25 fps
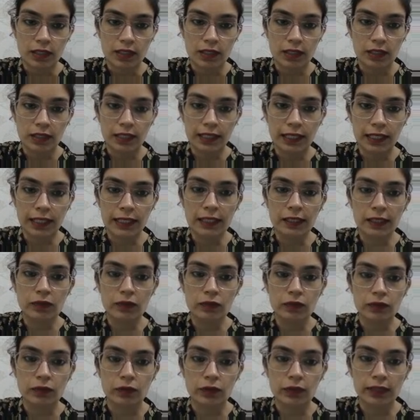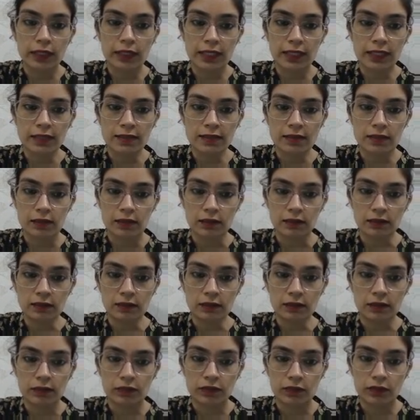into 4 is
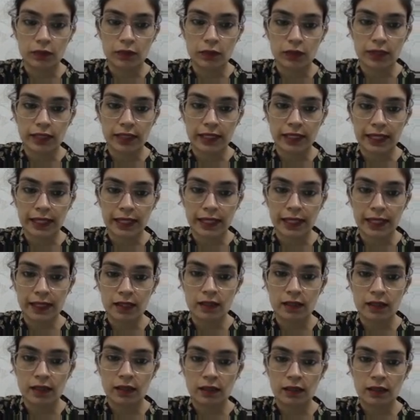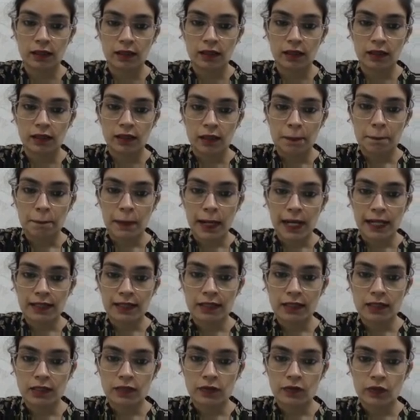4k
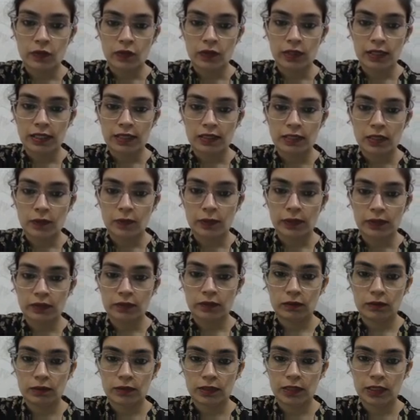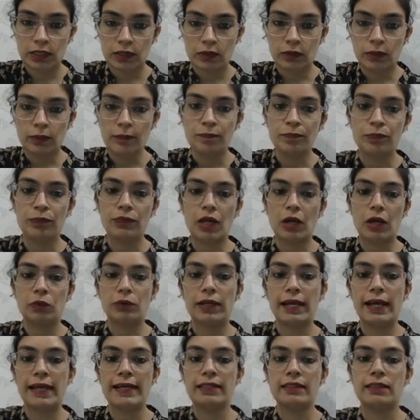minus 4 is equals to 0.
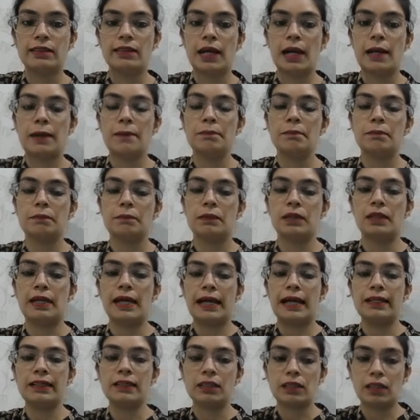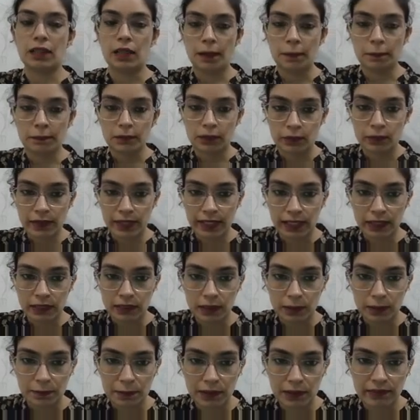Now like terms we
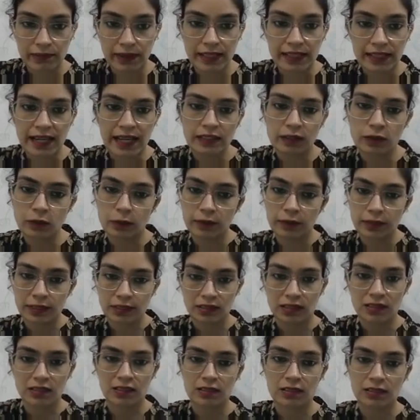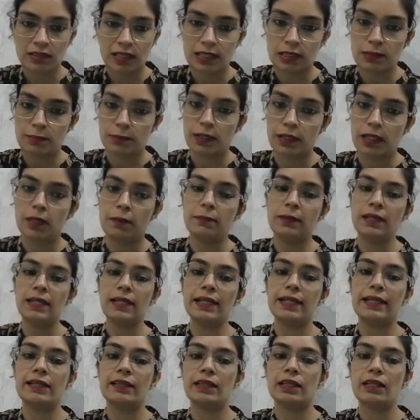can simplify, and you can see this has become a
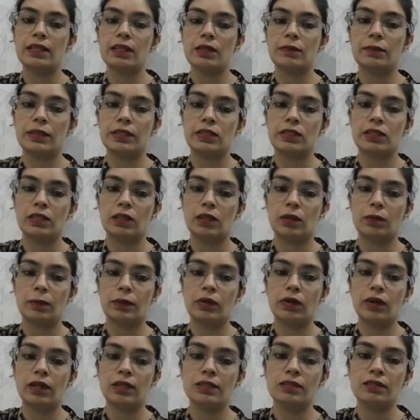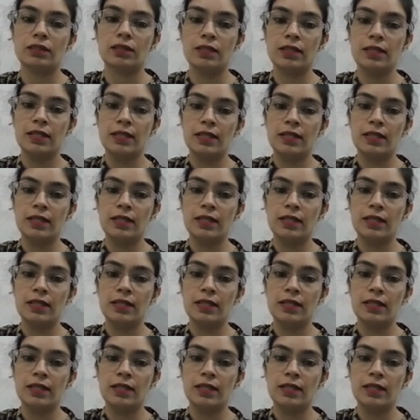linear equation now, because